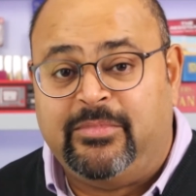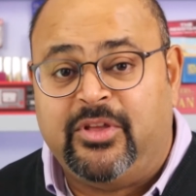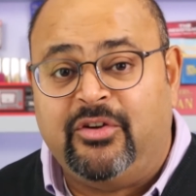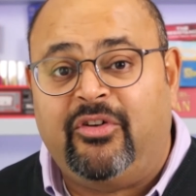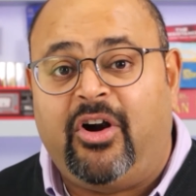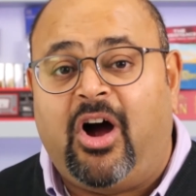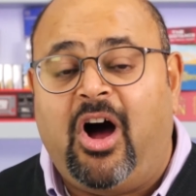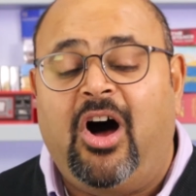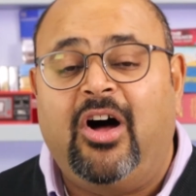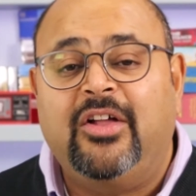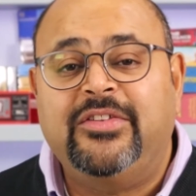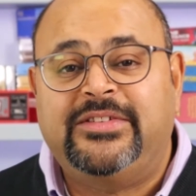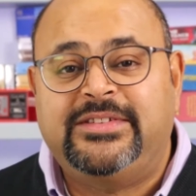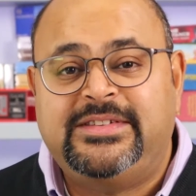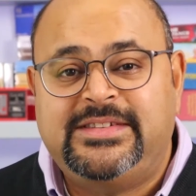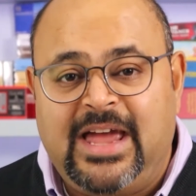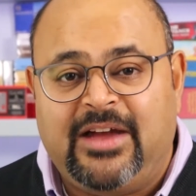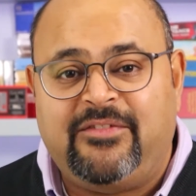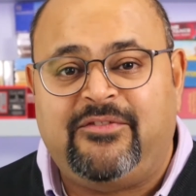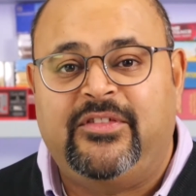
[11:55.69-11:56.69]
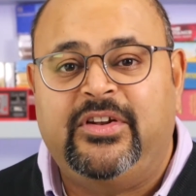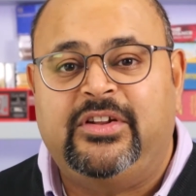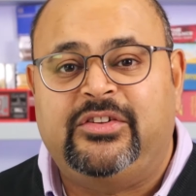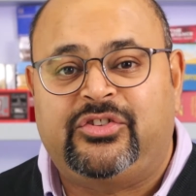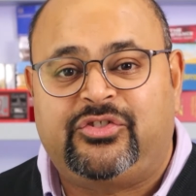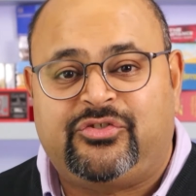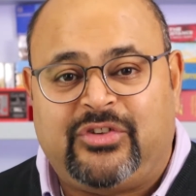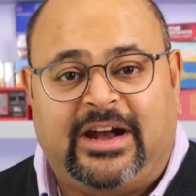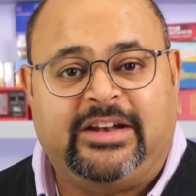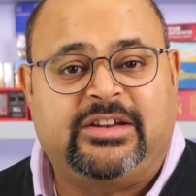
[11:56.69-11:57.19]
There are definite
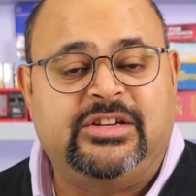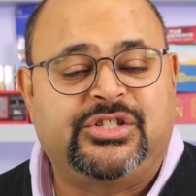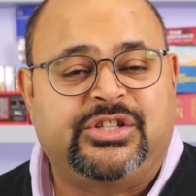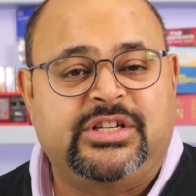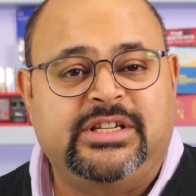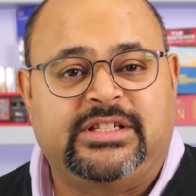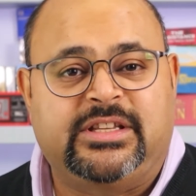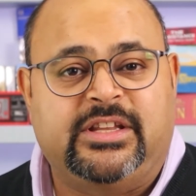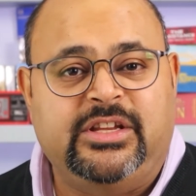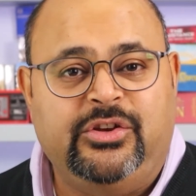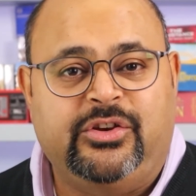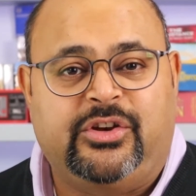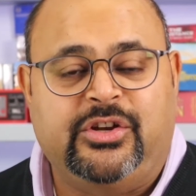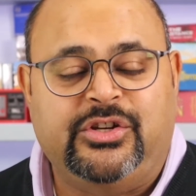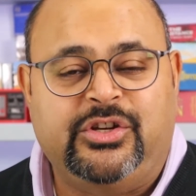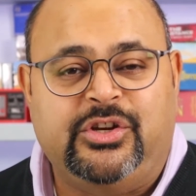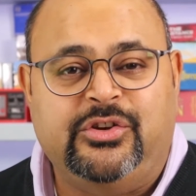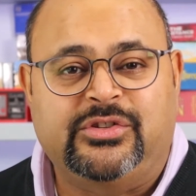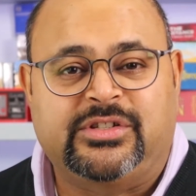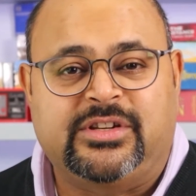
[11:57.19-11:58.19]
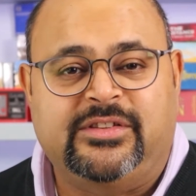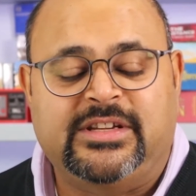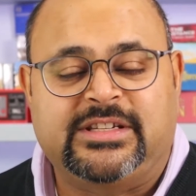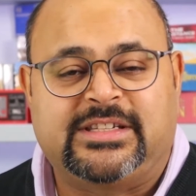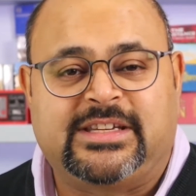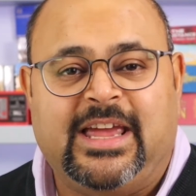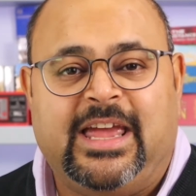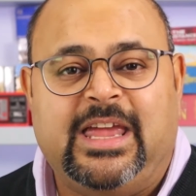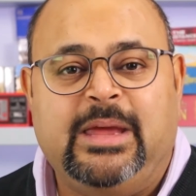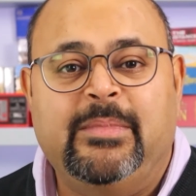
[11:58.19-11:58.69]
strategies that you could use in
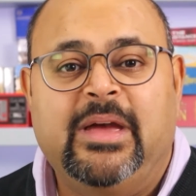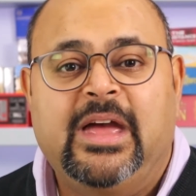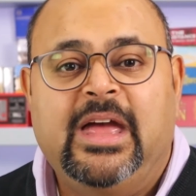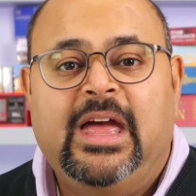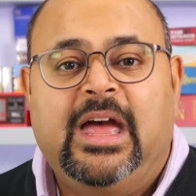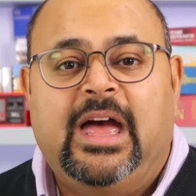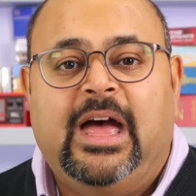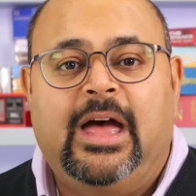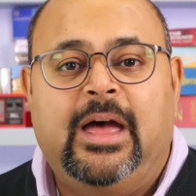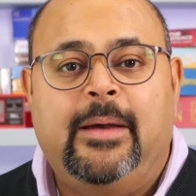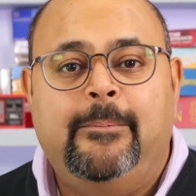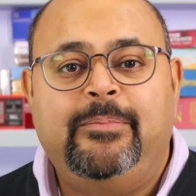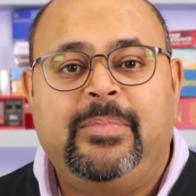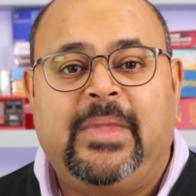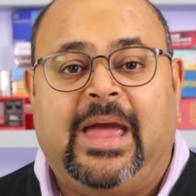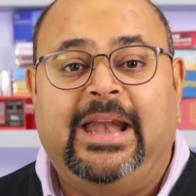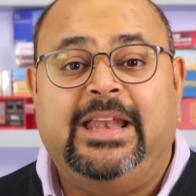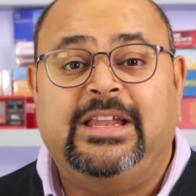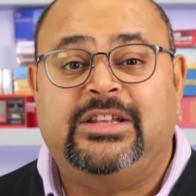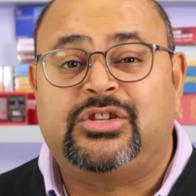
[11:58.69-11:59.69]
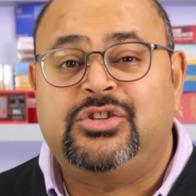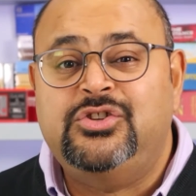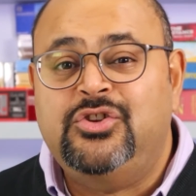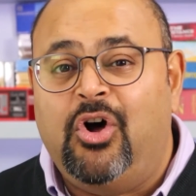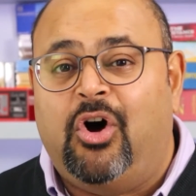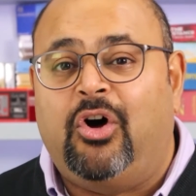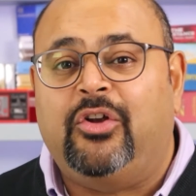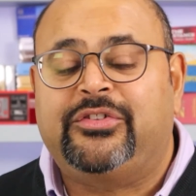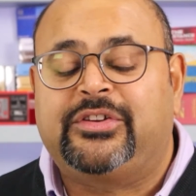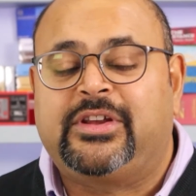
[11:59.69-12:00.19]
this game, and it's
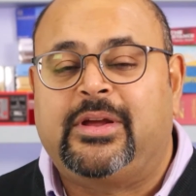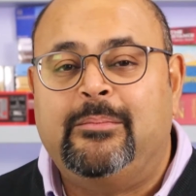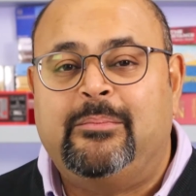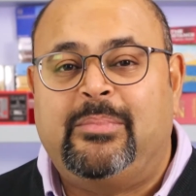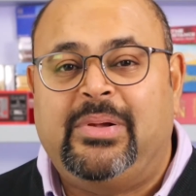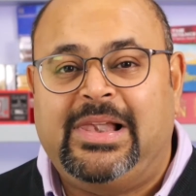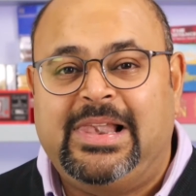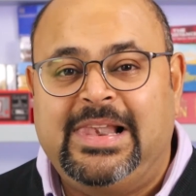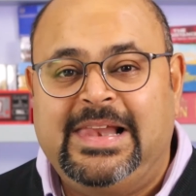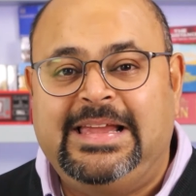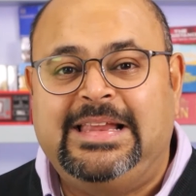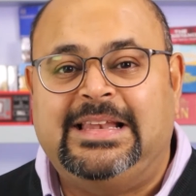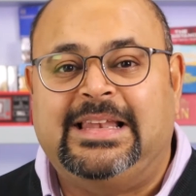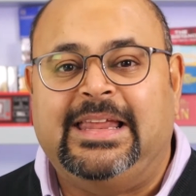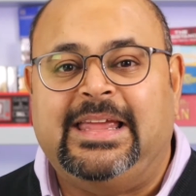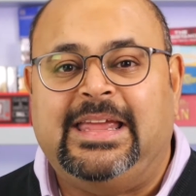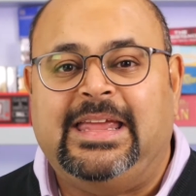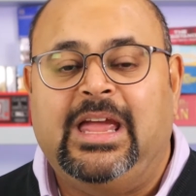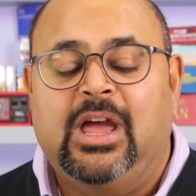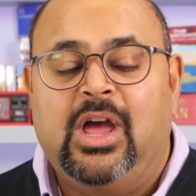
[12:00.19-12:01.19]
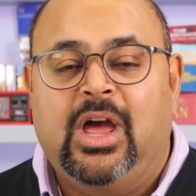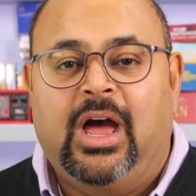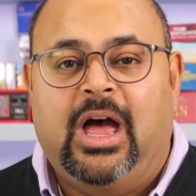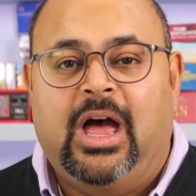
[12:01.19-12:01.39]
not completely